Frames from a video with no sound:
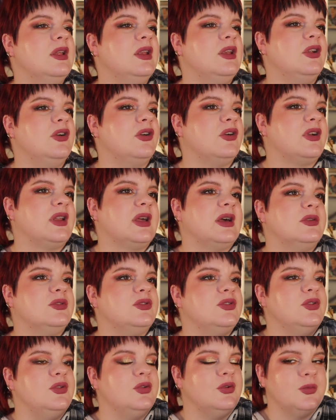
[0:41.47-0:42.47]
learned how
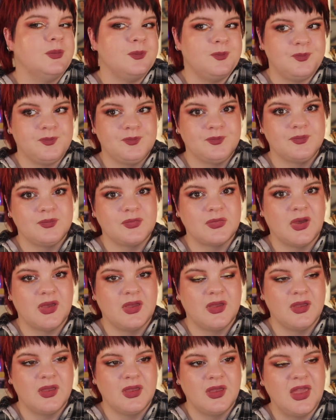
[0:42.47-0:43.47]
to
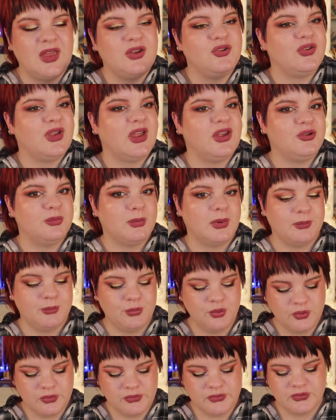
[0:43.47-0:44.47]
educate about
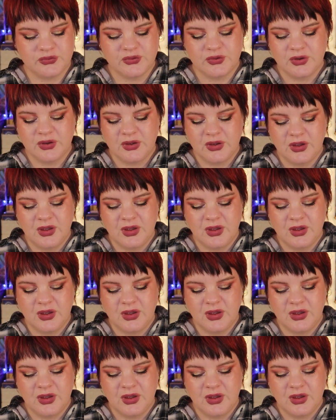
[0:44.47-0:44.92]
books.